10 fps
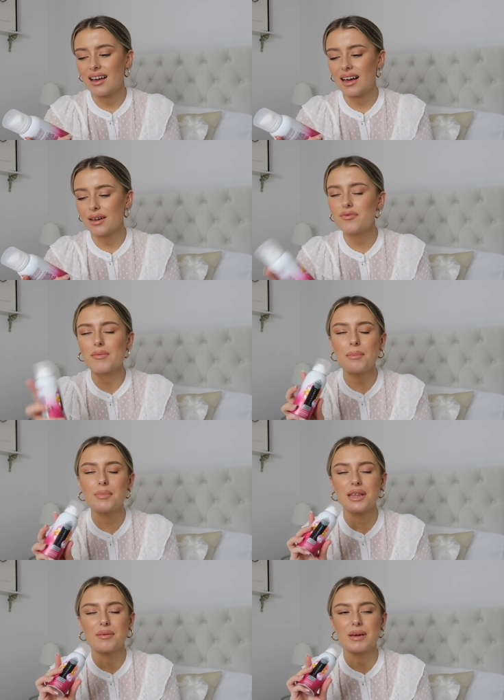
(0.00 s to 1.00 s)
I
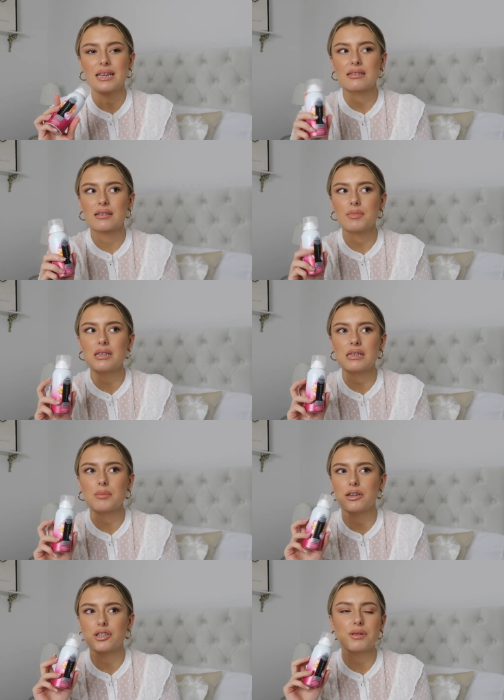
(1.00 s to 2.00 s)
remember there being something
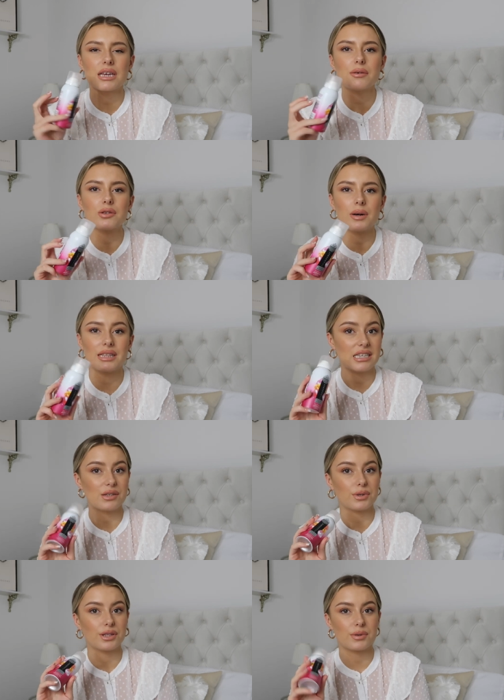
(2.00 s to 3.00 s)
similar. I don't think it was quite
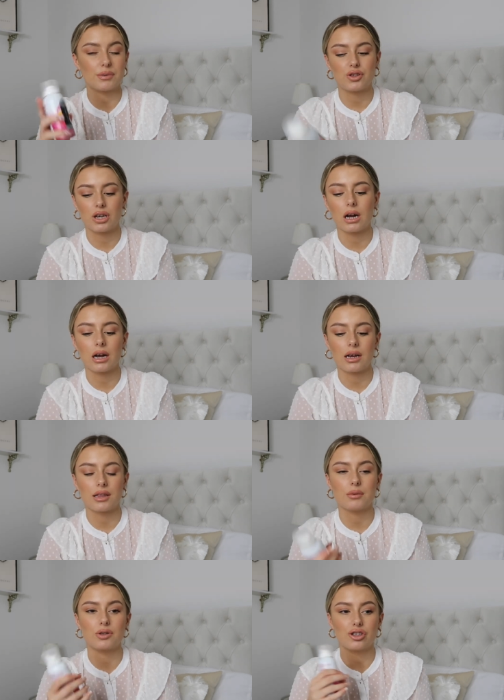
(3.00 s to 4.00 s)
these ones when I was younger,
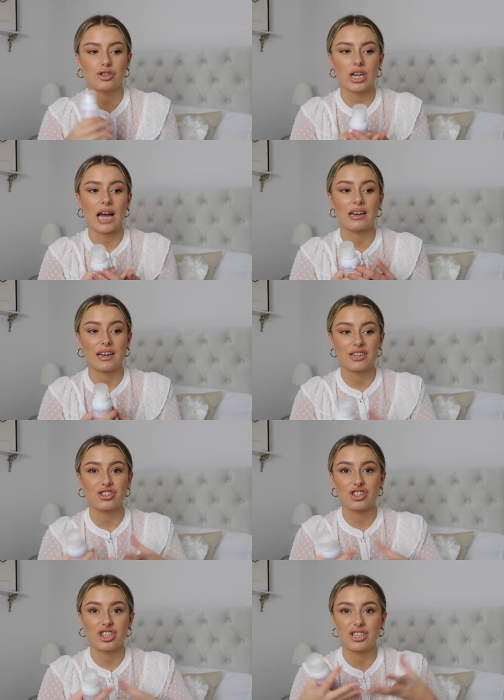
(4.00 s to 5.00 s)
that was just gel and it
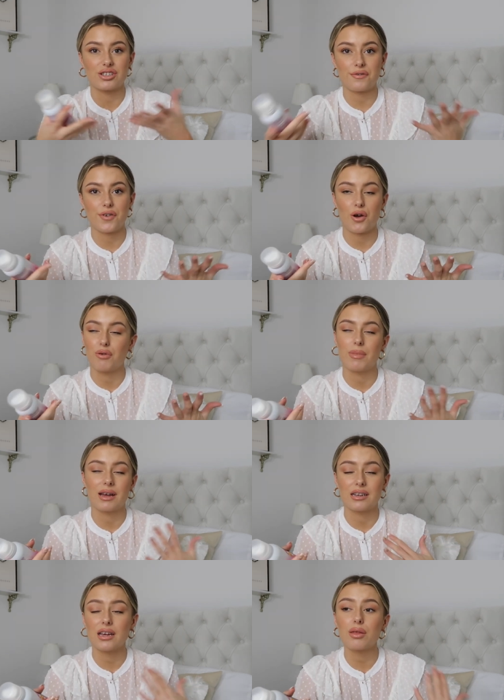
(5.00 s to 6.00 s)
just turned to foam,
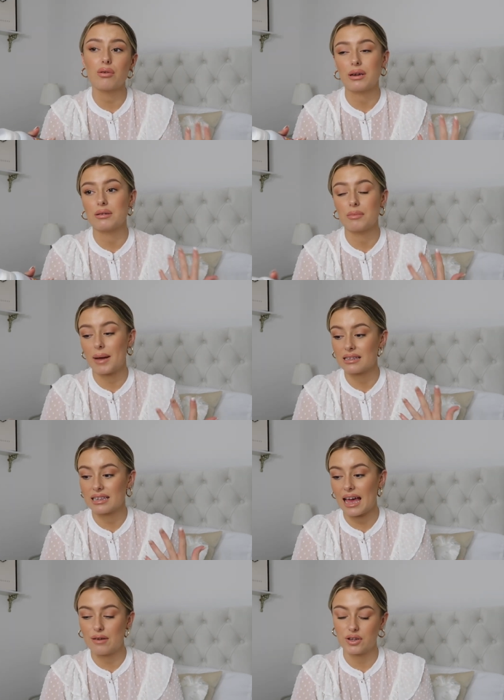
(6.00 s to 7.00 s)
and I thought it was the best
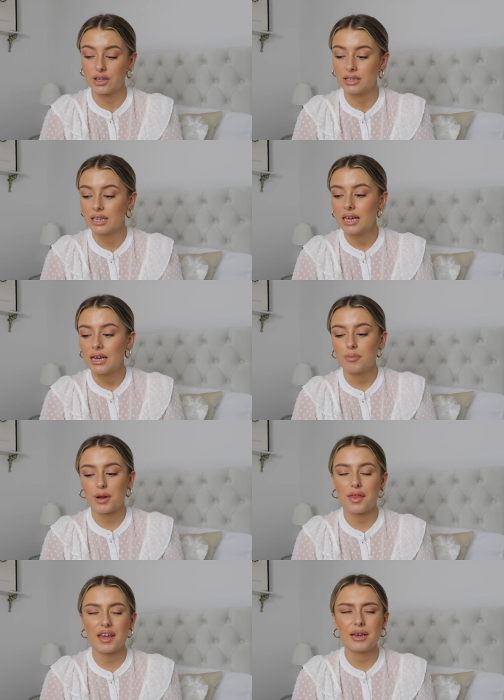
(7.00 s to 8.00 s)
thing ever,
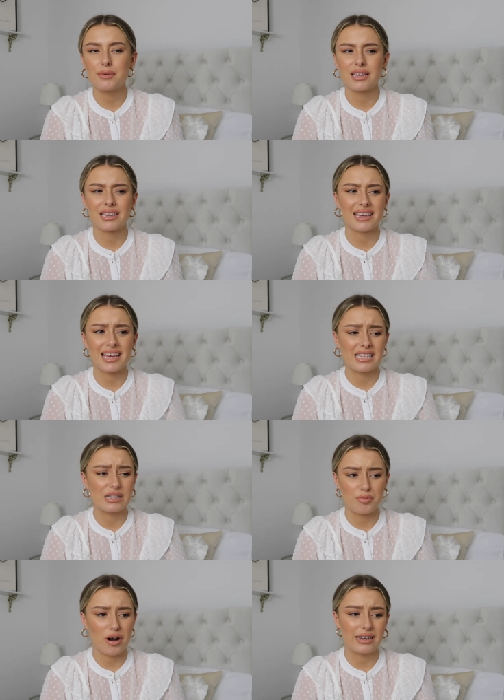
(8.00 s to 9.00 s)
but I think it was like a
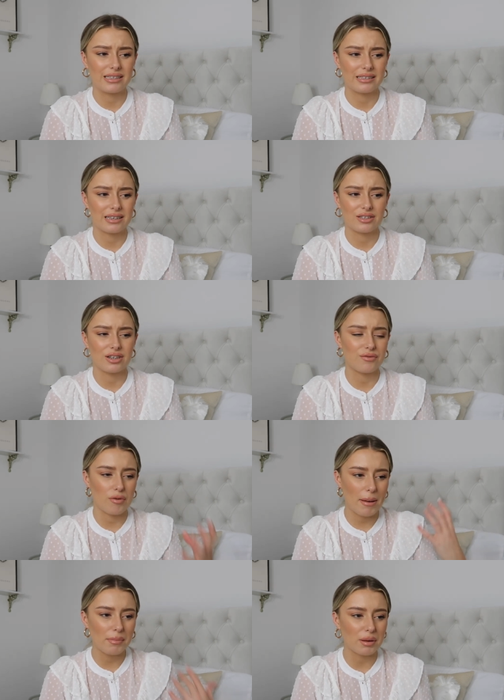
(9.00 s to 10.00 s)
kid's brand. I, I
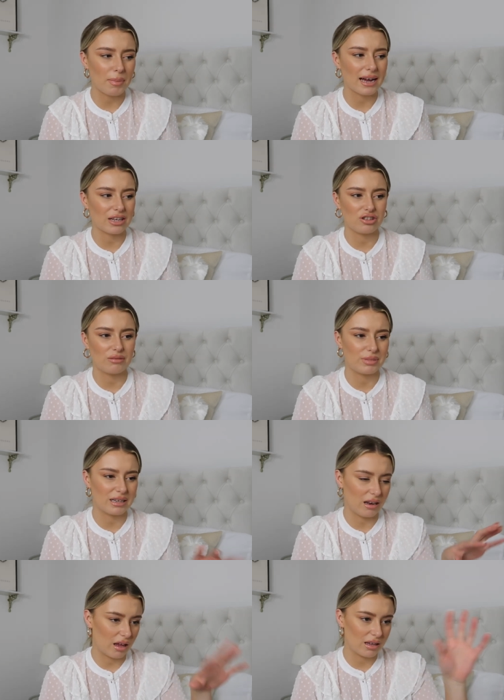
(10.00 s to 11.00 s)
remember the packaging
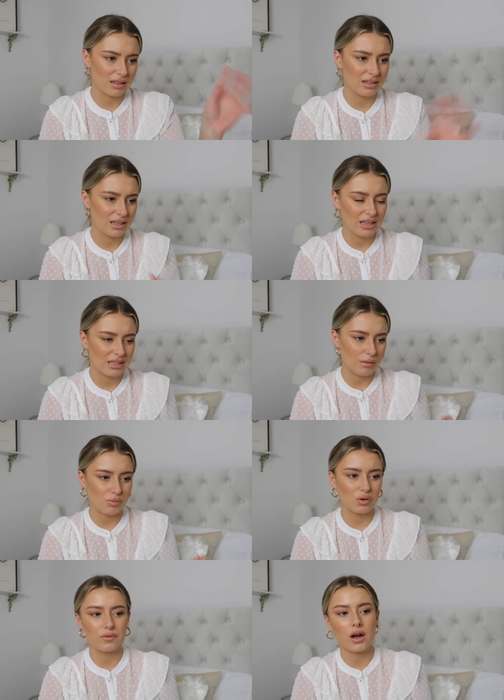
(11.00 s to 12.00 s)
being like some
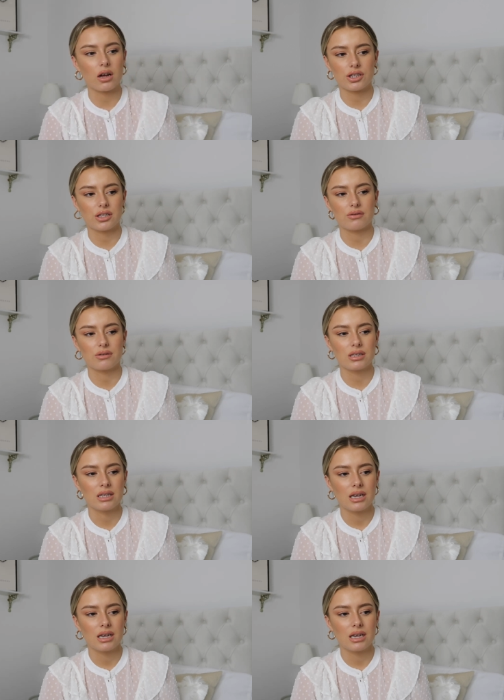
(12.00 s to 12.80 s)
sort of cartoon.